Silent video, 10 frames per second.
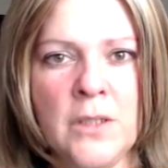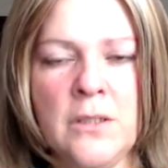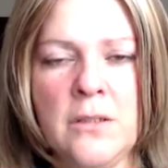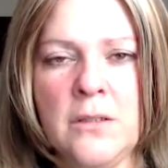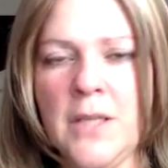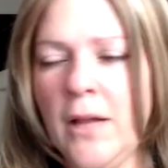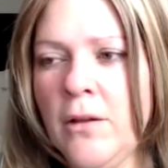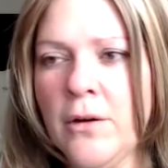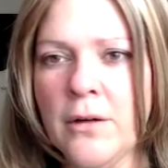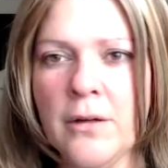tell
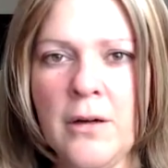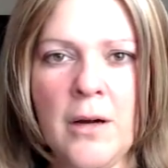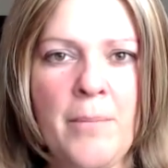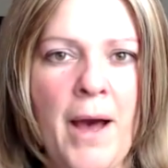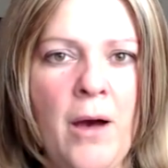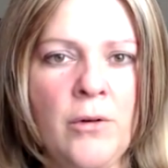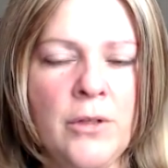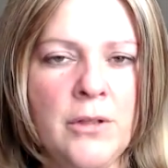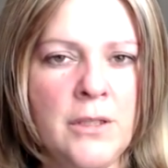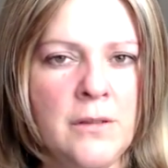her about this